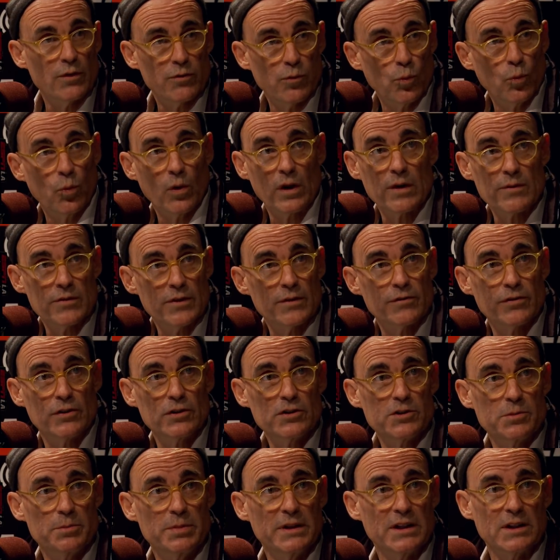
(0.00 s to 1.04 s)
One of the
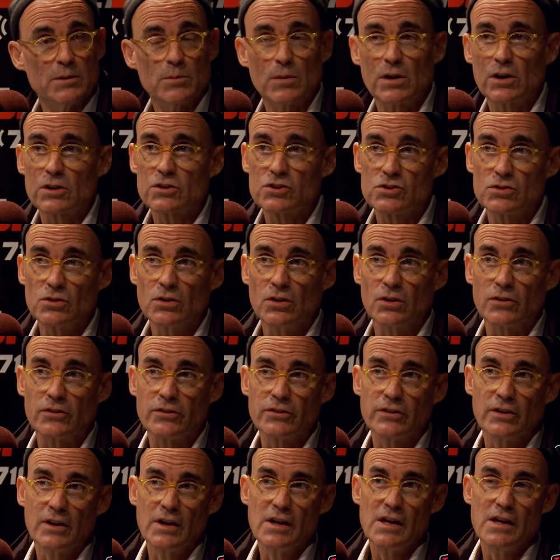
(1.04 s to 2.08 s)
first being Mark
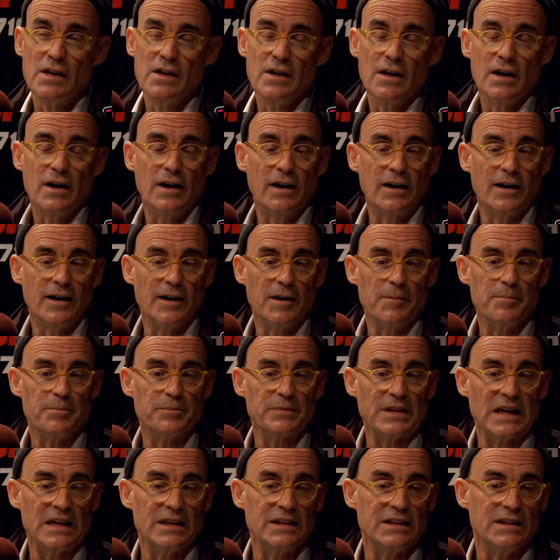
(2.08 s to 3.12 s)
Schultz.
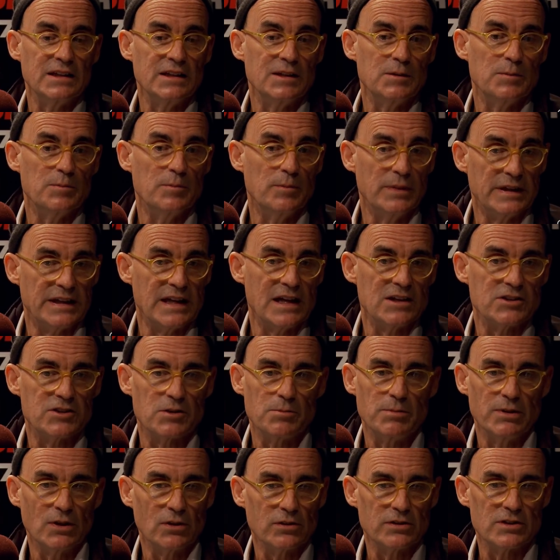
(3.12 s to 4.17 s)
And he began
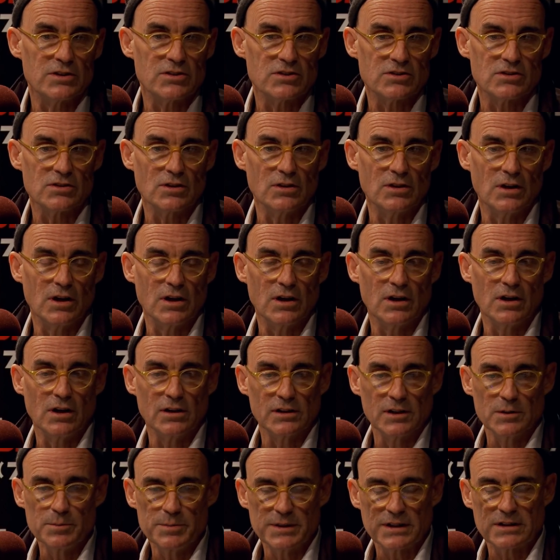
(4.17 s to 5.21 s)
to build this
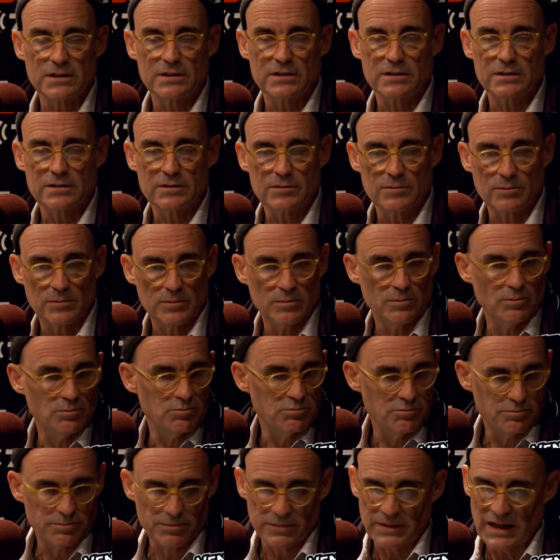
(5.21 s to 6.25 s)
Olympic
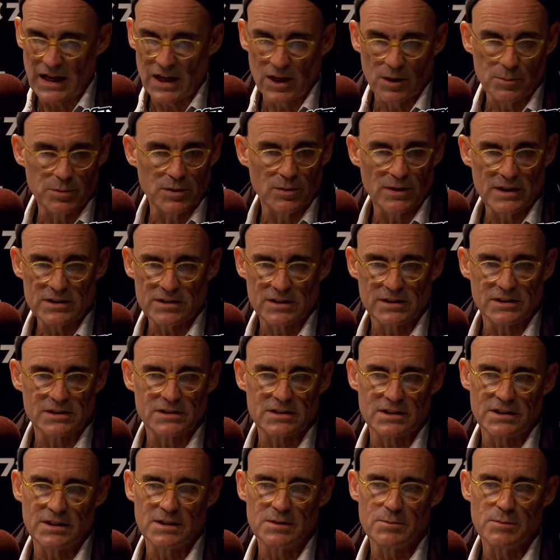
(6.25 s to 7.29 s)
caliber wrestling
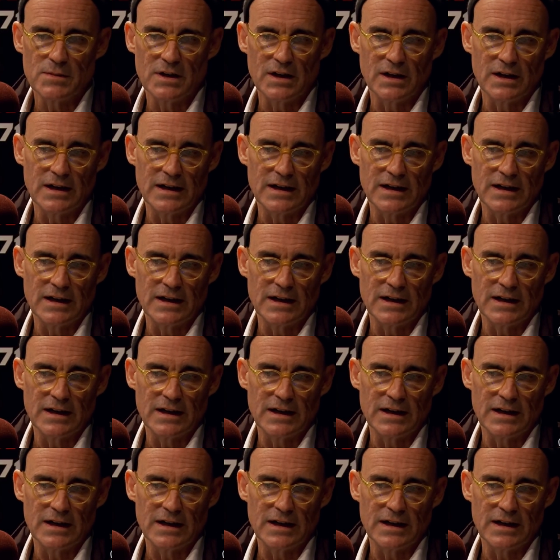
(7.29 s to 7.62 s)
team.